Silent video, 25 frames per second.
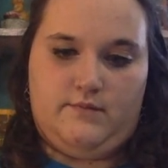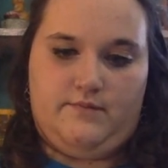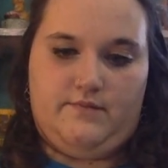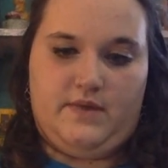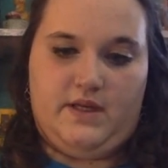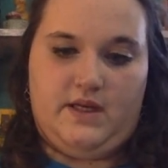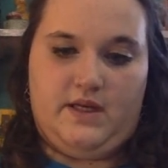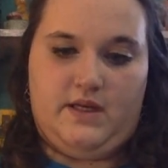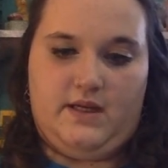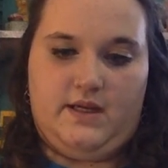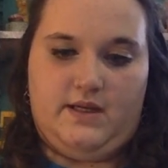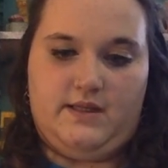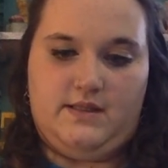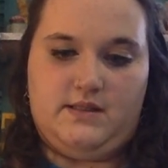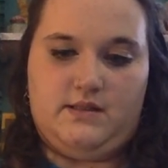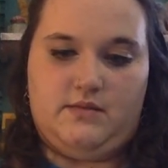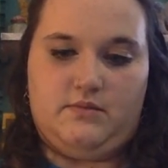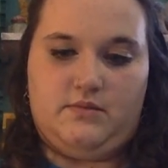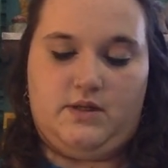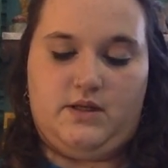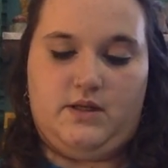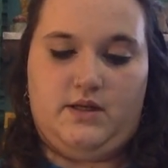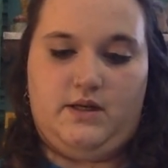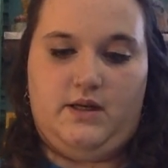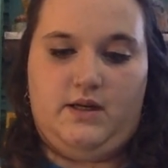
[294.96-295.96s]
And as I'm
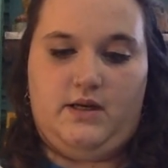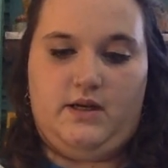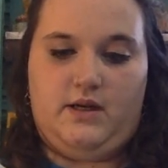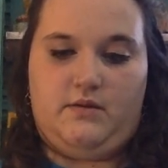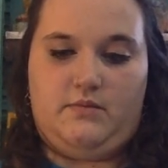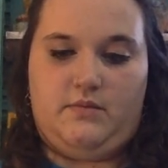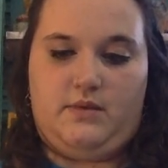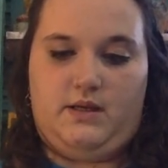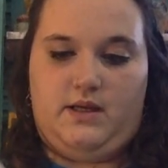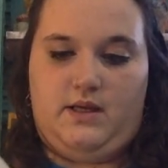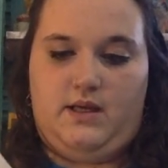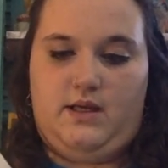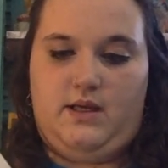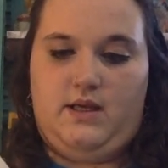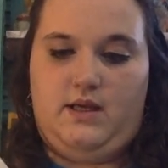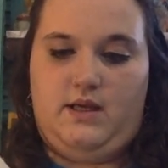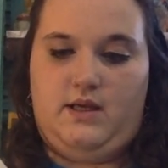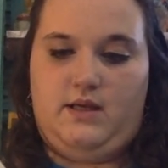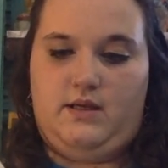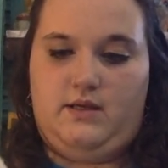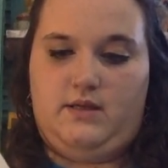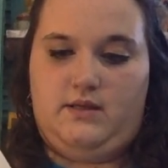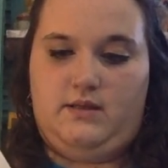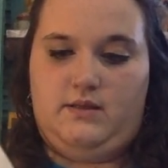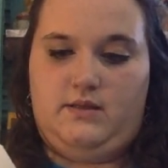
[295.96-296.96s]
cutting out my
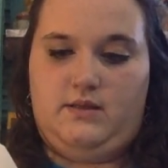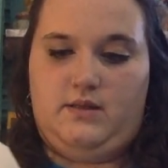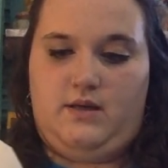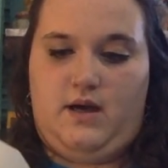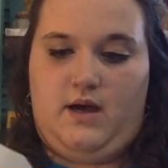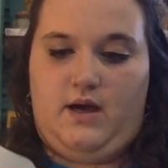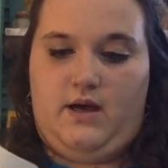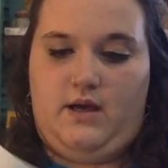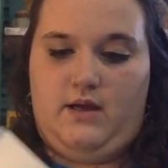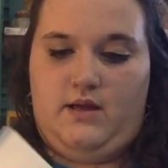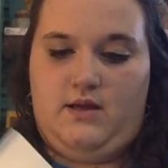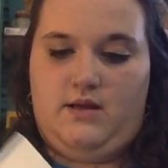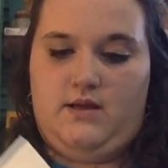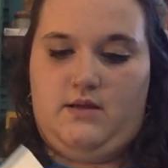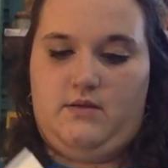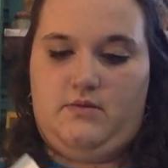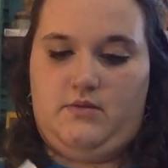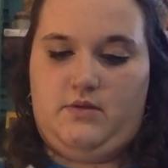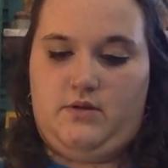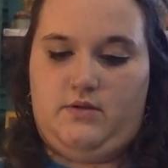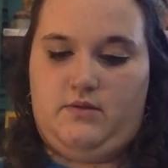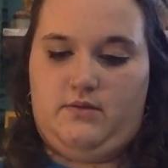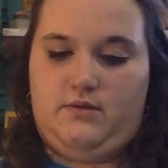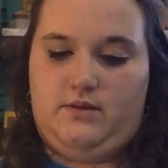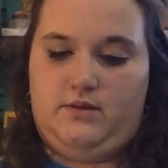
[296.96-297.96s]
hand, I am
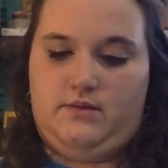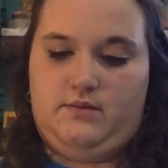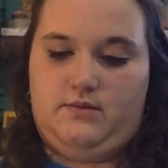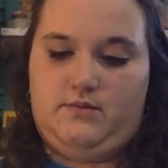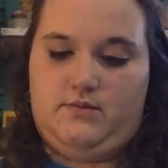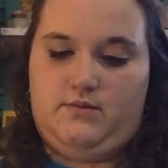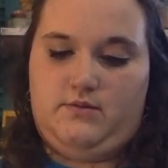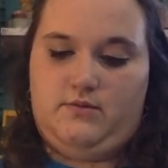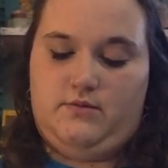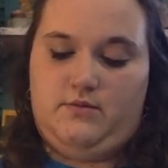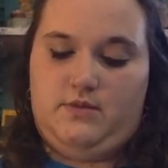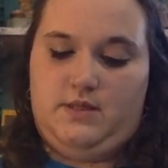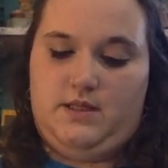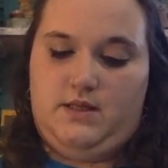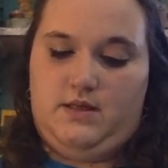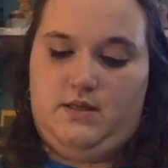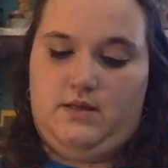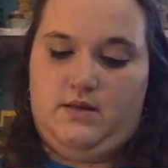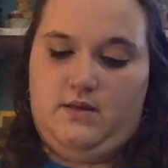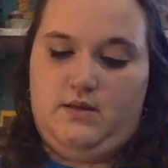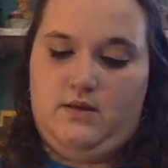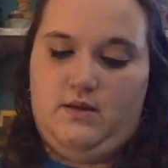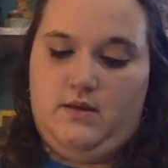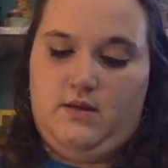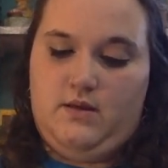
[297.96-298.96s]
going to be
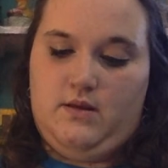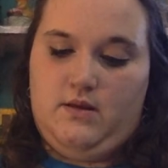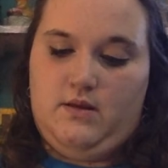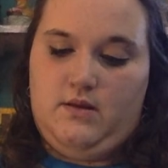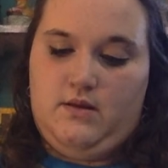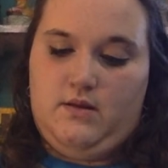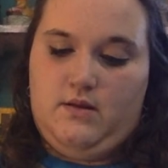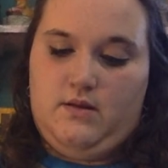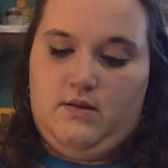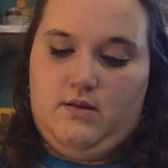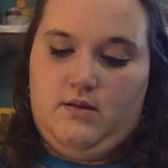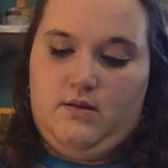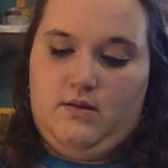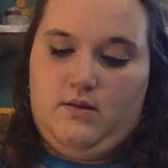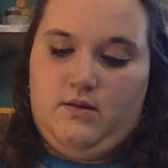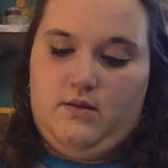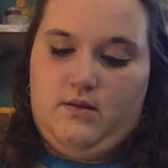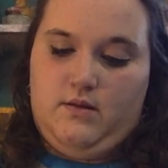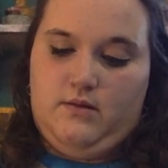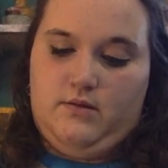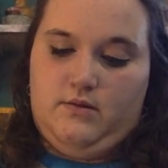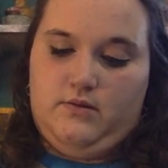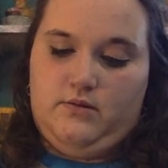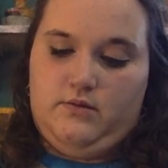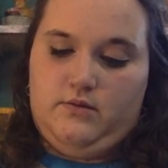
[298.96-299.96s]

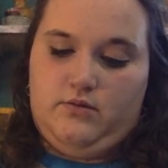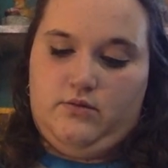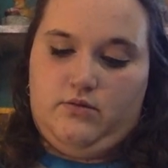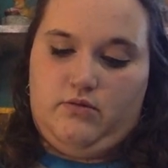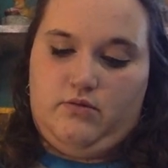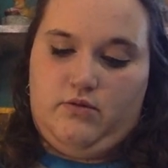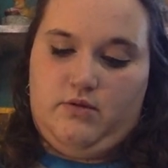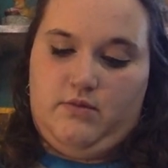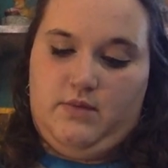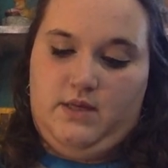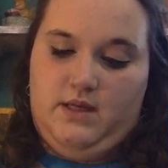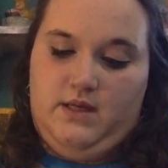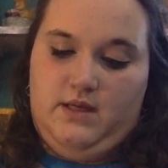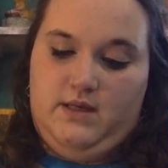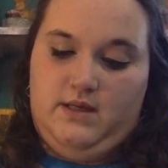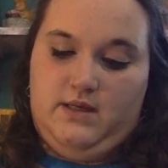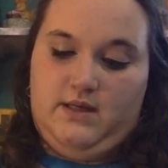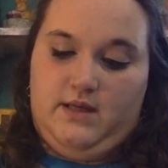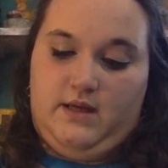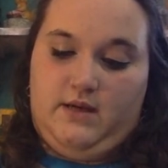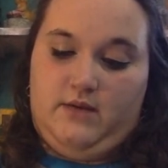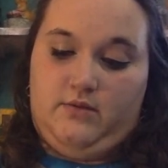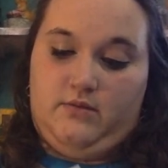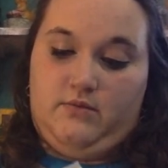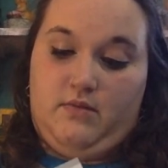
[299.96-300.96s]
trimming
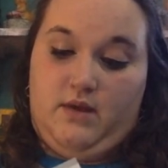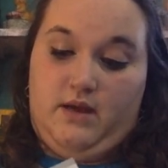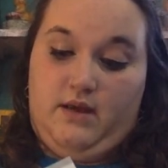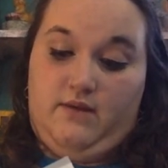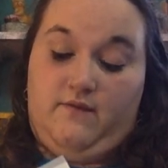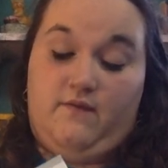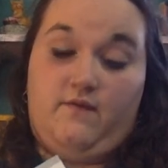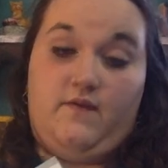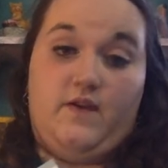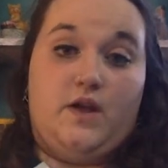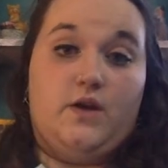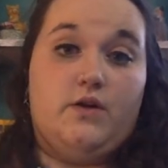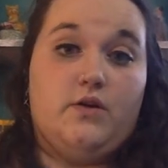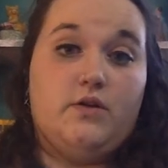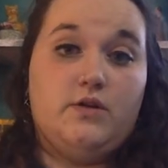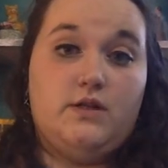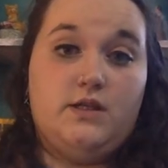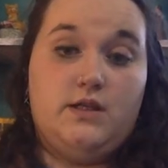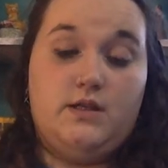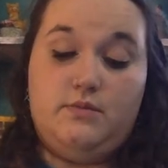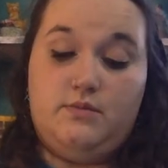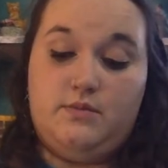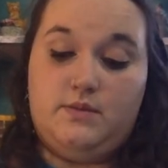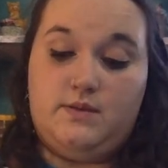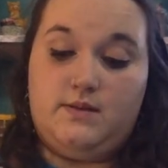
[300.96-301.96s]
down my
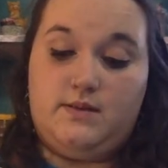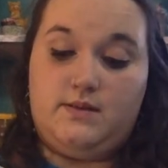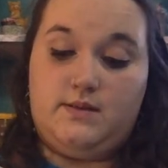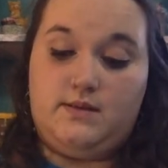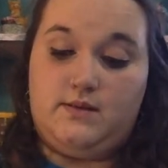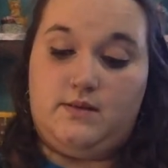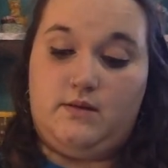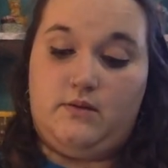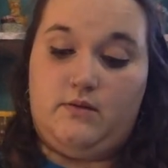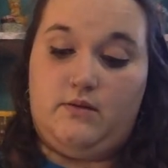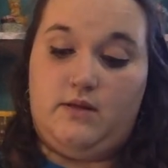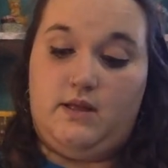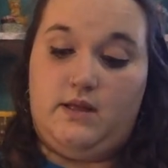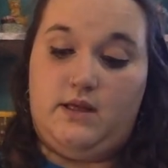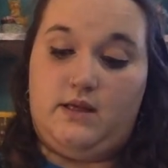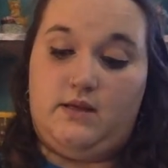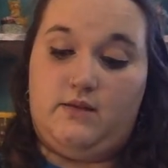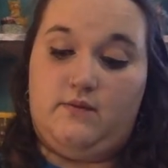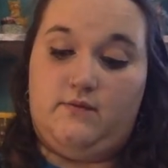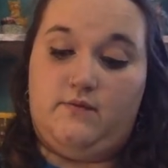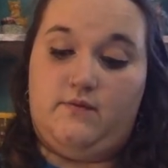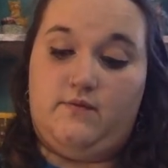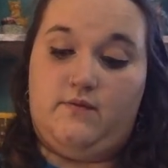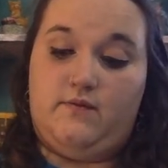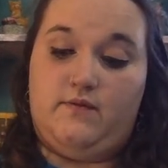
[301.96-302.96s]
fingertips so they can
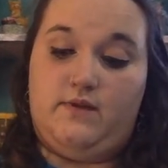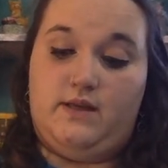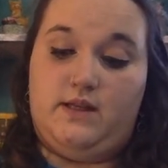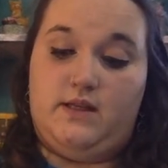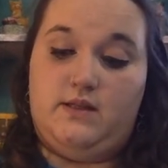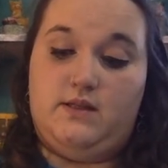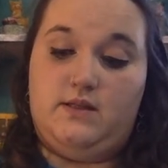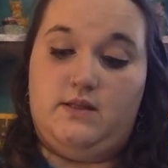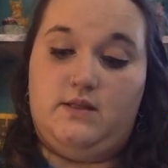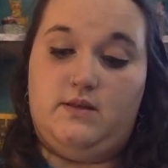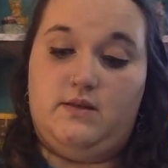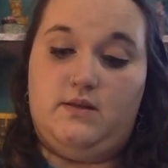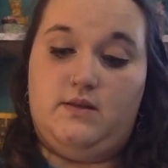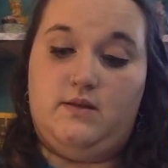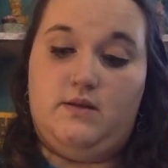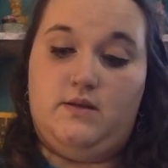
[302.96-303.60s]
fit